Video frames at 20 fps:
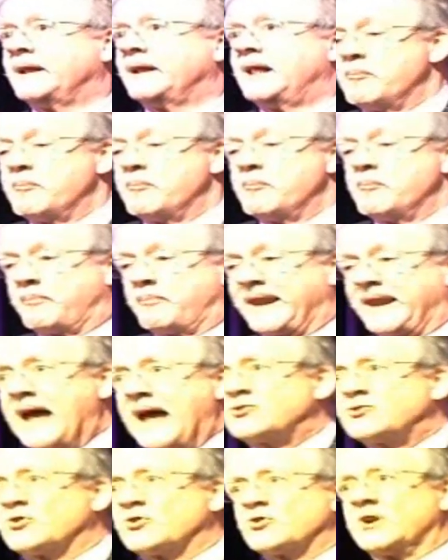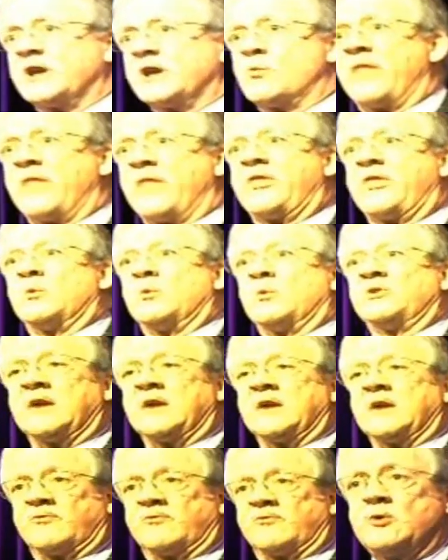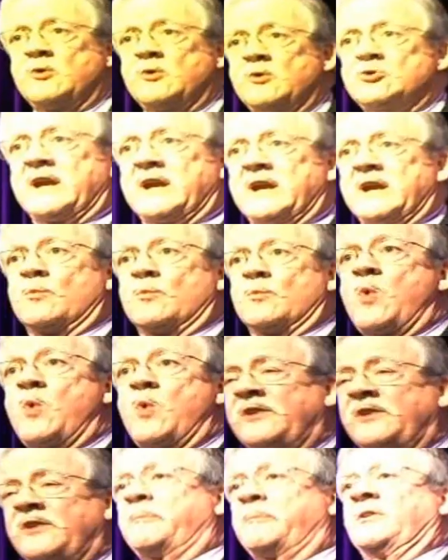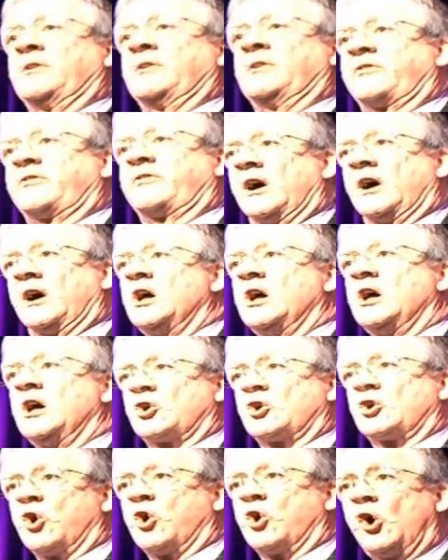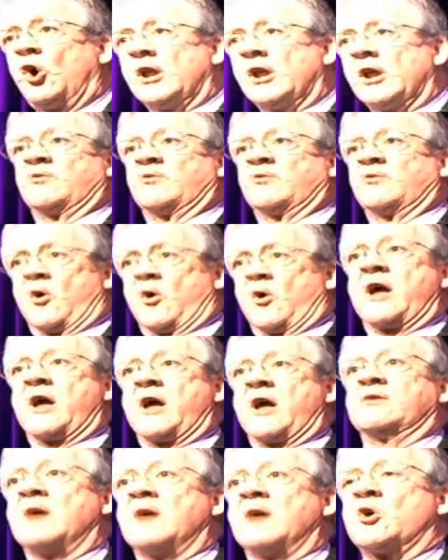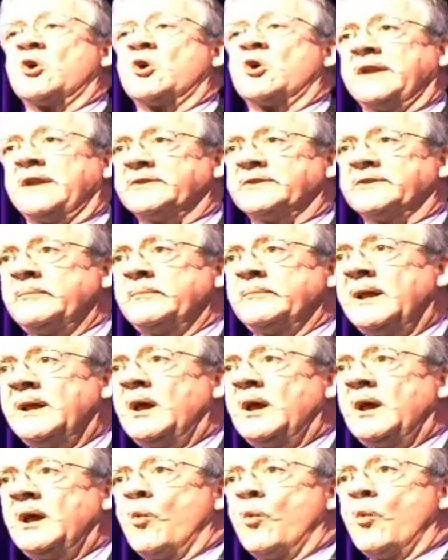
but actually, when there was a vote in Westminster calling for a referendum, what